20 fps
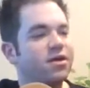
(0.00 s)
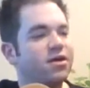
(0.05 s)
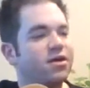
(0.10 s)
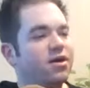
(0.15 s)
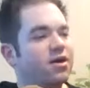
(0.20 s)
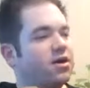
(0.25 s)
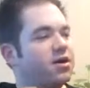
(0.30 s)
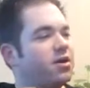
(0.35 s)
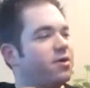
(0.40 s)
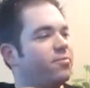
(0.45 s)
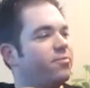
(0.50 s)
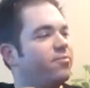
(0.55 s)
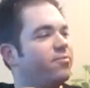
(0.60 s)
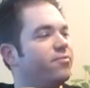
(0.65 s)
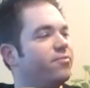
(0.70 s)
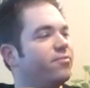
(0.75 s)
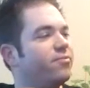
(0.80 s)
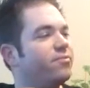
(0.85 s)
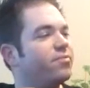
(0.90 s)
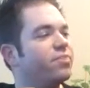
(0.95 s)

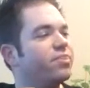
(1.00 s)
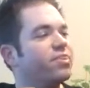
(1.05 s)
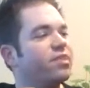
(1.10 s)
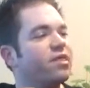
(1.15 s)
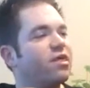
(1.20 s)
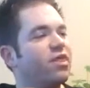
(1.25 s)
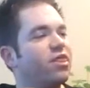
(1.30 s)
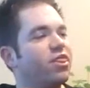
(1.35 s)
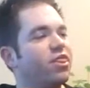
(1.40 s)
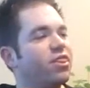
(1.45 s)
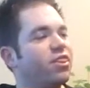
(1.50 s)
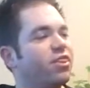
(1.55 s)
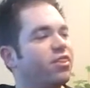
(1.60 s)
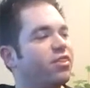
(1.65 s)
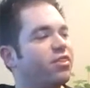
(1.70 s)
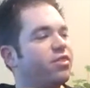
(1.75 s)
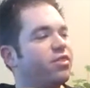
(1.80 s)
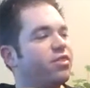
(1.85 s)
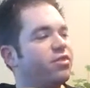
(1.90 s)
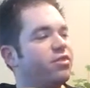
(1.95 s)
um,
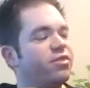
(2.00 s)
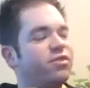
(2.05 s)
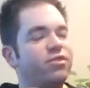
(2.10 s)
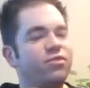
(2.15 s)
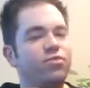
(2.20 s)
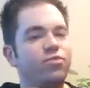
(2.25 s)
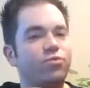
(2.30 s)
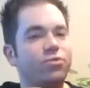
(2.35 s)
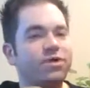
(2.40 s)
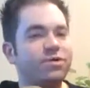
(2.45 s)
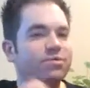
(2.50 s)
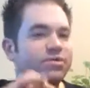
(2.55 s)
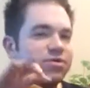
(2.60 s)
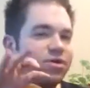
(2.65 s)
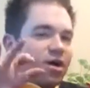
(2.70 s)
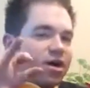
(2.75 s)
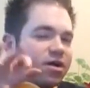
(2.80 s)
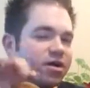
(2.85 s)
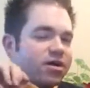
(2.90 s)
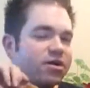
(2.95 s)
we
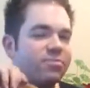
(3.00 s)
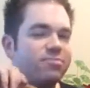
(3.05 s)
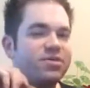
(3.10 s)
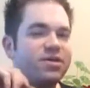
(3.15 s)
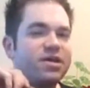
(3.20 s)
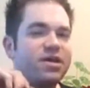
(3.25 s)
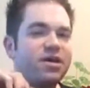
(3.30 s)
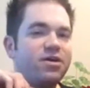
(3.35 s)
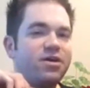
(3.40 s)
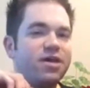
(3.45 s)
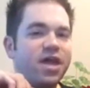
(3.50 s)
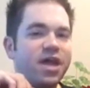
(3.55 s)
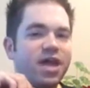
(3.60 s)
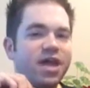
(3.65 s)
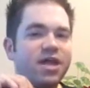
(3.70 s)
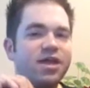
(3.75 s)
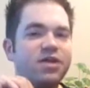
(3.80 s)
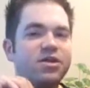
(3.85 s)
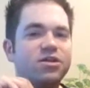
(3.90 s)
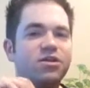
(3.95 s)
are going to pick out
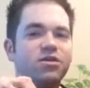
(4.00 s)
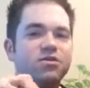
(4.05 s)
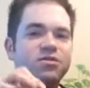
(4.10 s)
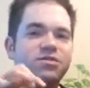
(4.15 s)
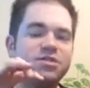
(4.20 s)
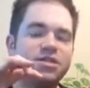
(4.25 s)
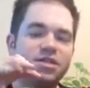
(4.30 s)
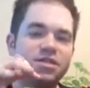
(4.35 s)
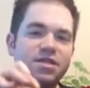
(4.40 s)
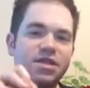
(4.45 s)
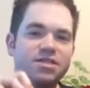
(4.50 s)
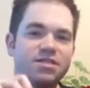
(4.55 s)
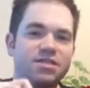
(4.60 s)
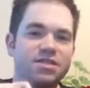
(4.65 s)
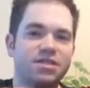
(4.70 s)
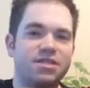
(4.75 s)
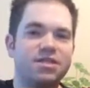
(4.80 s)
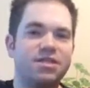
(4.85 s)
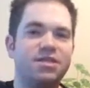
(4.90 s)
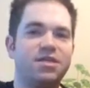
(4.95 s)
8 notes, and that's
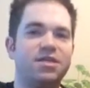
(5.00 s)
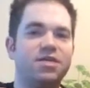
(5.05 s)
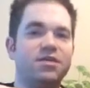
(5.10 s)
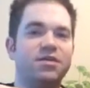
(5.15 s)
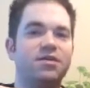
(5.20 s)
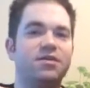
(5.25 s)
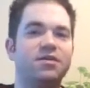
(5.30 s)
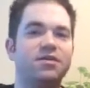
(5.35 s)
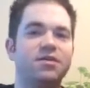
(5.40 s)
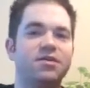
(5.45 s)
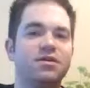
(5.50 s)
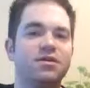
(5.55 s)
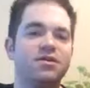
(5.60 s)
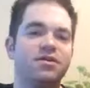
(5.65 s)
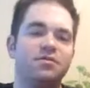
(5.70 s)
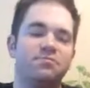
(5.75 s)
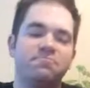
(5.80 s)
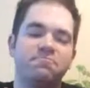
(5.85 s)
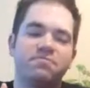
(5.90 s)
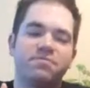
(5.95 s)
a key.
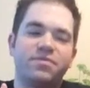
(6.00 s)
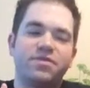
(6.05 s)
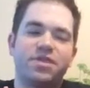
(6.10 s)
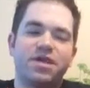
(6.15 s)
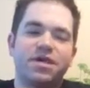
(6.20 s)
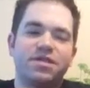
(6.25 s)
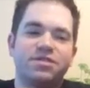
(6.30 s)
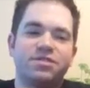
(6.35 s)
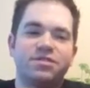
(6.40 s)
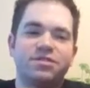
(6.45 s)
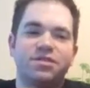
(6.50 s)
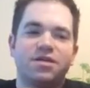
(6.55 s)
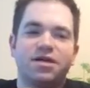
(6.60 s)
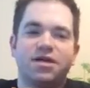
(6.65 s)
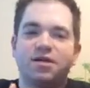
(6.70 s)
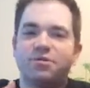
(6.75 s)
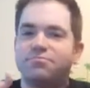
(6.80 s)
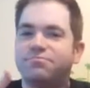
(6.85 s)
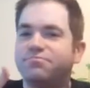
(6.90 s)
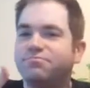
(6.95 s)
That's
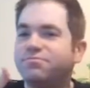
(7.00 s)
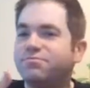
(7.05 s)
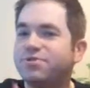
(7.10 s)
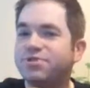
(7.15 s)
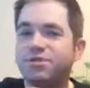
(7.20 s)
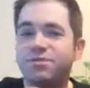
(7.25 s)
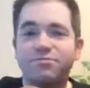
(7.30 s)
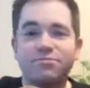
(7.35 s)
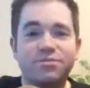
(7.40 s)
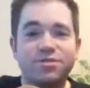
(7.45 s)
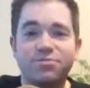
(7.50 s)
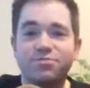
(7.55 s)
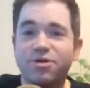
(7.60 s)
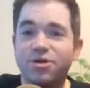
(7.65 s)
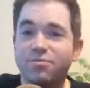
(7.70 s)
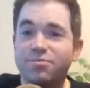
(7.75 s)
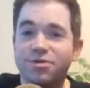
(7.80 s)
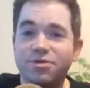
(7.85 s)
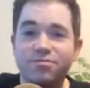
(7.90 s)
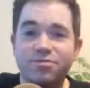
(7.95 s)
some
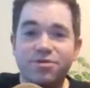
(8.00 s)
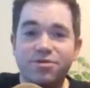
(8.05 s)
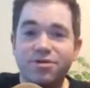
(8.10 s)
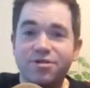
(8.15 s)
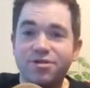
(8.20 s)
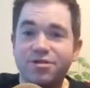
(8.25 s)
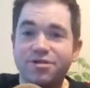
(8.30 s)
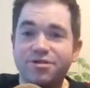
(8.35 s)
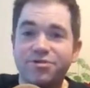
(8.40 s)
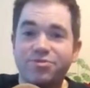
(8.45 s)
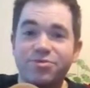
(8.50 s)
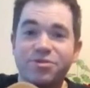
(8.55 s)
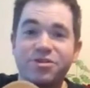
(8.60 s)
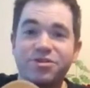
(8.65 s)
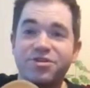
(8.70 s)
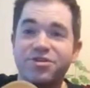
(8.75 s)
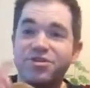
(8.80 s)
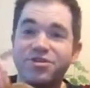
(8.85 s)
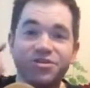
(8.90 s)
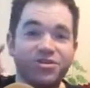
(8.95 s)
smart people with a
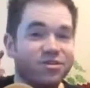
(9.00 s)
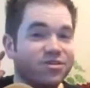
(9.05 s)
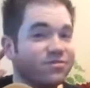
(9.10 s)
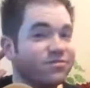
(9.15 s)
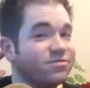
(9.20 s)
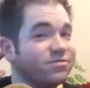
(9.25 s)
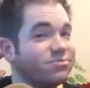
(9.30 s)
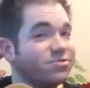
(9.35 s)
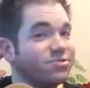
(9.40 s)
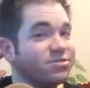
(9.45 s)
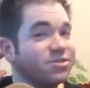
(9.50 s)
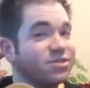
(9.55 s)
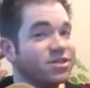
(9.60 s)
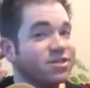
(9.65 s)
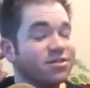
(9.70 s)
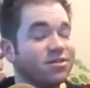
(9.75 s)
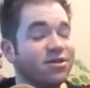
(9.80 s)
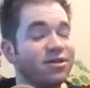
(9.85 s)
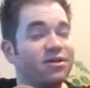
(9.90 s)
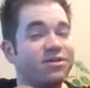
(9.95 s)
good ear for music
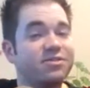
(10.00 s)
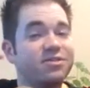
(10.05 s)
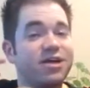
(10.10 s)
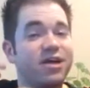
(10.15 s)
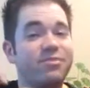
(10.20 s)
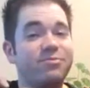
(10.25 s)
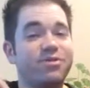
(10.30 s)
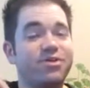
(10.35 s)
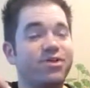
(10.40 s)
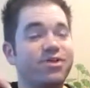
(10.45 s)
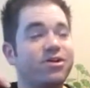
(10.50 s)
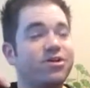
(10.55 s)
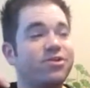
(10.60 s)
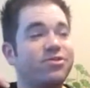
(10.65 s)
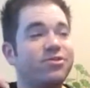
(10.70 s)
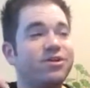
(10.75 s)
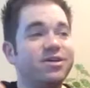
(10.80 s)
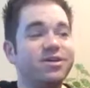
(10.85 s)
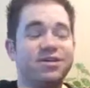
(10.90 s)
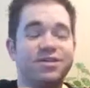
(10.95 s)
a long time
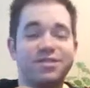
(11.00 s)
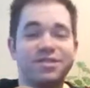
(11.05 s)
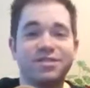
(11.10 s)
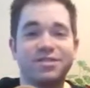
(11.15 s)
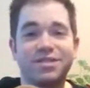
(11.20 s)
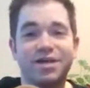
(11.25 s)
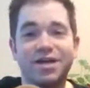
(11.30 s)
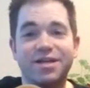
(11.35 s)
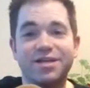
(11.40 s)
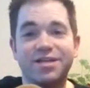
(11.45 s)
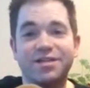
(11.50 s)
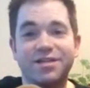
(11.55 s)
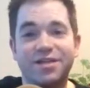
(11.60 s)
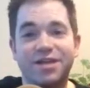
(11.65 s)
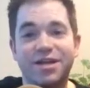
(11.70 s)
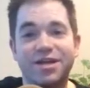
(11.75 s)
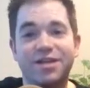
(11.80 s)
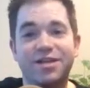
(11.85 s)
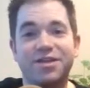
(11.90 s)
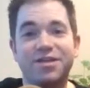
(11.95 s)
ago decided
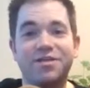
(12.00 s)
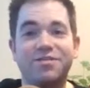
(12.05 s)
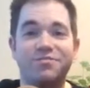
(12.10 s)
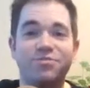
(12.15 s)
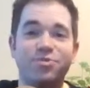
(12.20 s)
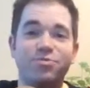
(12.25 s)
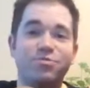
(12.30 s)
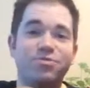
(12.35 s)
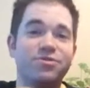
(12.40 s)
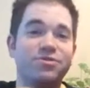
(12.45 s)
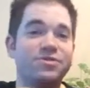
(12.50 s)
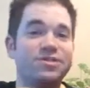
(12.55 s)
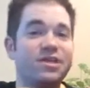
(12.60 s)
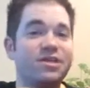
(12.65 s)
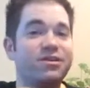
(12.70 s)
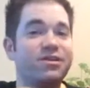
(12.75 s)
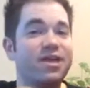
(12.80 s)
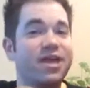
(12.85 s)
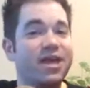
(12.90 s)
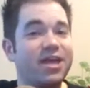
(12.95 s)
that if you pulled
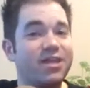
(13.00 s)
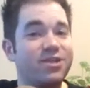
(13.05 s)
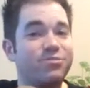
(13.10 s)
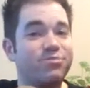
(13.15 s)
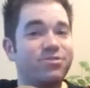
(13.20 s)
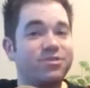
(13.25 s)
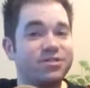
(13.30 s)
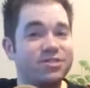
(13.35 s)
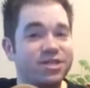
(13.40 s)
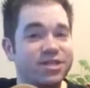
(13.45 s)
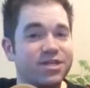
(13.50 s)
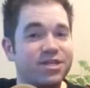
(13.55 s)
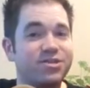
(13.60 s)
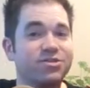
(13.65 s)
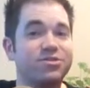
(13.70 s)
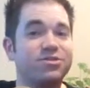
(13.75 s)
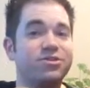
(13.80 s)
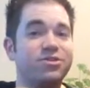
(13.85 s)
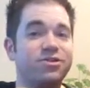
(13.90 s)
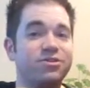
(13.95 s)
out 8
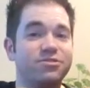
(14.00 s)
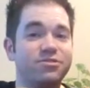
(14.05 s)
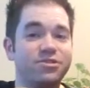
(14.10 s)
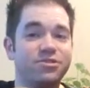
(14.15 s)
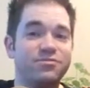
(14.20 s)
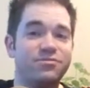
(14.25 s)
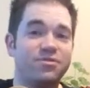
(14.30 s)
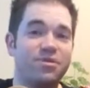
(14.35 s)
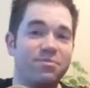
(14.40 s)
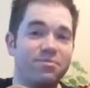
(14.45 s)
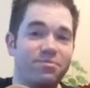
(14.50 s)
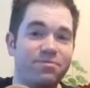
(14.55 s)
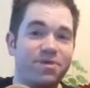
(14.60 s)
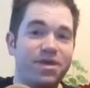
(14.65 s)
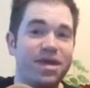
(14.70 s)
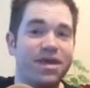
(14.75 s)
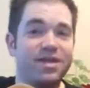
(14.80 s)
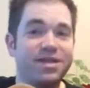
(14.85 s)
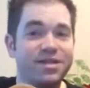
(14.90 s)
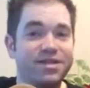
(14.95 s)
particular notes from
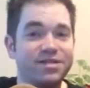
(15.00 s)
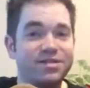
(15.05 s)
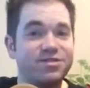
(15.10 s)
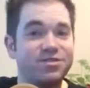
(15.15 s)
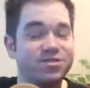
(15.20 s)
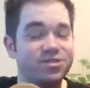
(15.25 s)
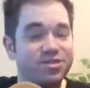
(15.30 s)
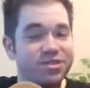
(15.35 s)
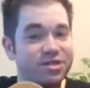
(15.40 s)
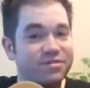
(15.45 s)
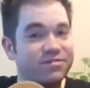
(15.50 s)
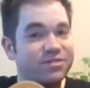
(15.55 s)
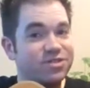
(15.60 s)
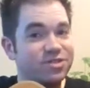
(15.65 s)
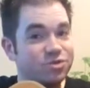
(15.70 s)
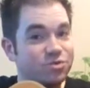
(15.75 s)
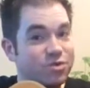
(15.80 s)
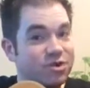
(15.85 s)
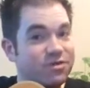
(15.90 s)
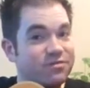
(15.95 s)
any given
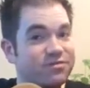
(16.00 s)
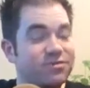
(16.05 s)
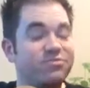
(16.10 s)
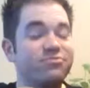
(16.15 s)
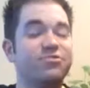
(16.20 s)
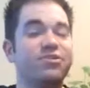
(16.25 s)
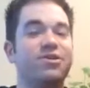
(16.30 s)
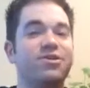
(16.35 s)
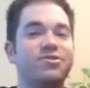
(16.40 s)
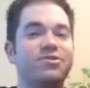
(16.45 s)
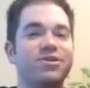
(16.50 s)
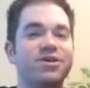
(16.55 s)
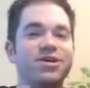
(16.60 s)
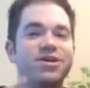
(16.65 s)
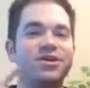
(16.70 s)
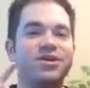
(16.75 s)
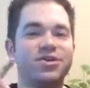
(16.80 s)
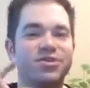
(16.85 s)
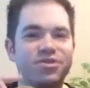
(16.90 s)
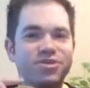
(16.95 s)
12 in a row,
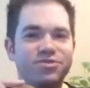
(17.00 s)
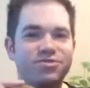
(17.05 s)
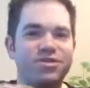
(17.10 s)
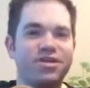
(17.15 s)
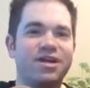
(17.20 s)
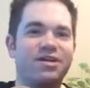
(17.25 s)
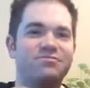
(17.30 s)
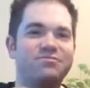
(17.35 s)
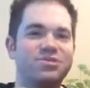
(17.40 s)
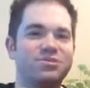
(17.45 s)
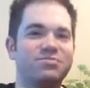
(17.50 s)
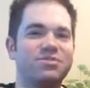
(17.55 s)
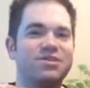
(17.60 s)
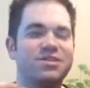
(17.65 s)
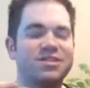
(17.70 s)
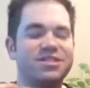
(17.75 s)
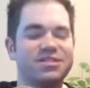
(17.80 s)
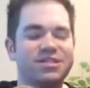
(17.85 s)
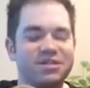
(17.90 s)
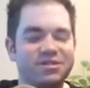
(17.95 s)
you would have something
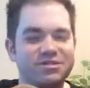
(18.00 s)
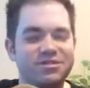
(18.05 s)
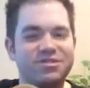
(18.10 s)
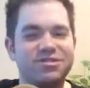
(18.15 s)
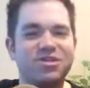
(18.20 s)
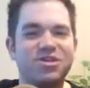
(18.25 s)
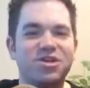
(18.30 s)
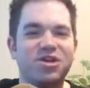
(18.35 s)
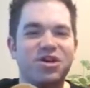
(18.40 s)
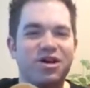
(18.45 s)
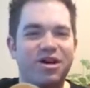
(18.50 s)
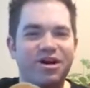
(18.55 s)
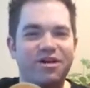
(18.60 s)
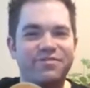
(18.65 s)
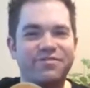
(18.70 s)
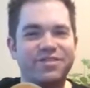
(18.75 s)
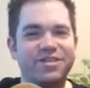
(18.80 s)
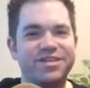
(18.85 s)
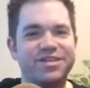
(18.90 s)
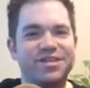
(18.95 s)
that sounds
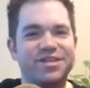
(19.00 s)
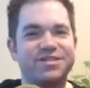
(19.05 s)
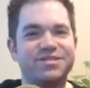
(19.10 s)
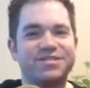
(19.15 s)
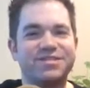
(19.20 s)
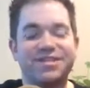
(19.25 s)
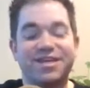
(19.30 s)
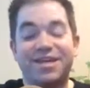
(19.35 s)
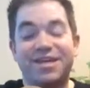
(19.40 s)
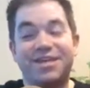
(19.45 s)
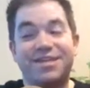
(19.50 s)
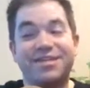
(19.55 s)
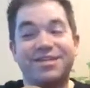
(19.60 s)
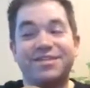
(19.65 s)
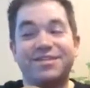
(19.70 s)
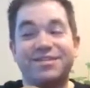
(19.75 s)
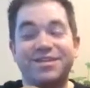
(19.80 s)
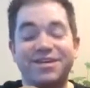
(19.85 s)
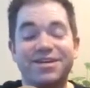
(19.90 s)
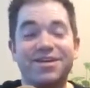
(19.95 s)
awfully nice.
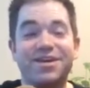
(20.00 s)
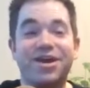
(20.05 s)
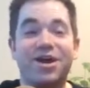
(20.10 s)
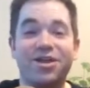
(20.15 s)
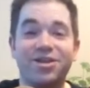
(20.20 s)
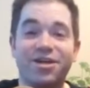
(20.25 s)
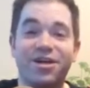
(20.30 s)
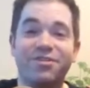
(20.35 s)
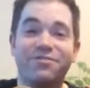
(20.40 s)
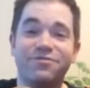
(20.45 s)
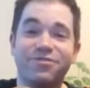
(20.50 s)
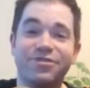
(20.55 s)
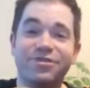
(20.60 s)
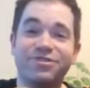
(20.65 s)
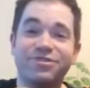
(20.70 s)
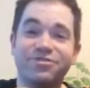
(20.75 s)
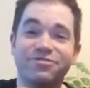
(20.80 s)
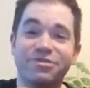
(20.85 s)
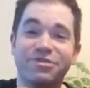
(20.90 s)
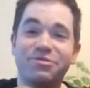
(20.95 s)
And a lot of
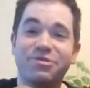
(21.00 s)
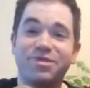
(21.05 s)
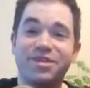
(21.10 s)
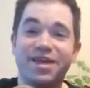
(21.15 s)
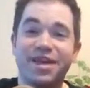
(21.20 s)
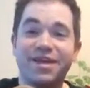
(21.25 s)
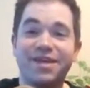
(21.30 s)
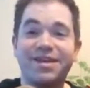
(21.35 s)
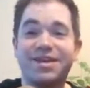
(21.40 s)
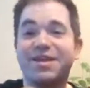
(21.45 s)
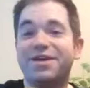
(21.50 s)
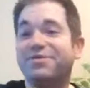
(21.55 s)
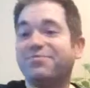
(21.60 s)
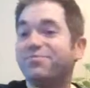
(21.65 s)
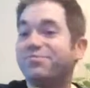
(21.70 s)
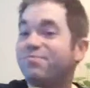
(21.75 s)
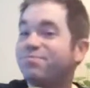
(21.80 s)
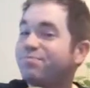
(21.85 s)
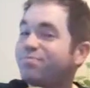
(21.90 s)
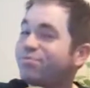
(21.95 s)
folks agree with that, and
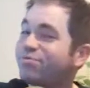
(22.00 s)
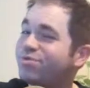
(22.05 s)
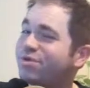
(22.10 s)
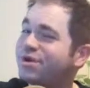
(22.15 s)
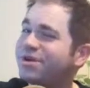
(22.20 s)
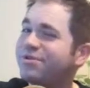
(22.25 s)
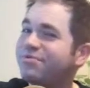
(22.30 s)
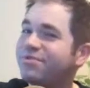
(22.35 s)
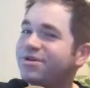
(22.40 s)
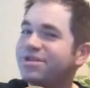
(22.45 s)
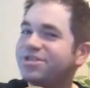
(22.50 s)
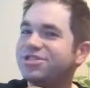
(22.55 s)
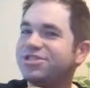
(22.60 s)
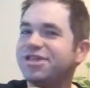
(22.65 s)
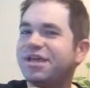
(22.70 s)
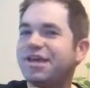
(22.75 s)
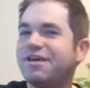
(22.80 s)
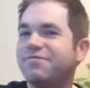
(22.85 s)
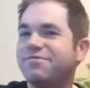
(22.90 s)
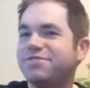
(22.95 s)
pretty much
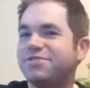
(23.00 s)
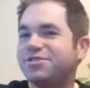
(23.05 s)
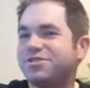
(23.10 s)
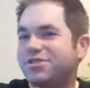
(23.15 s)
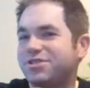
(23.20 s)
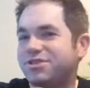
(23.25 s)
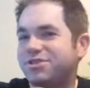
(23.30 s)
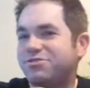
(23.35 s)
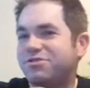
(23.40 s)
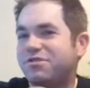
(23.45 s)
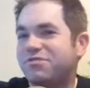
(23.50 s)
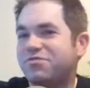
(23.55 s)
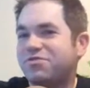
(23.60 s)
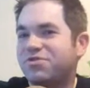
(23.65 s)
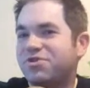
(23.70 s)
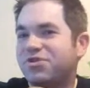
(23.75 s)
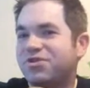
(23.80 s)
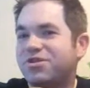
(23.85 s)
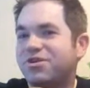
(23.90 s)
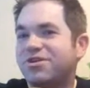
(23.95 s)
every song you
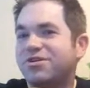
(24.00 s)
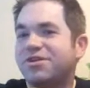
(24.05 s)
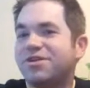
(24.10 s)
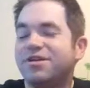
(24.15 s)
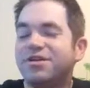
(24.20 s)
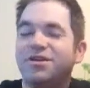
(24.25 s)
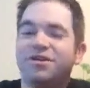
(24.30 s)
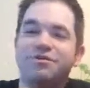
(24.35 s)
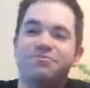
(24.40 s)
ever heard,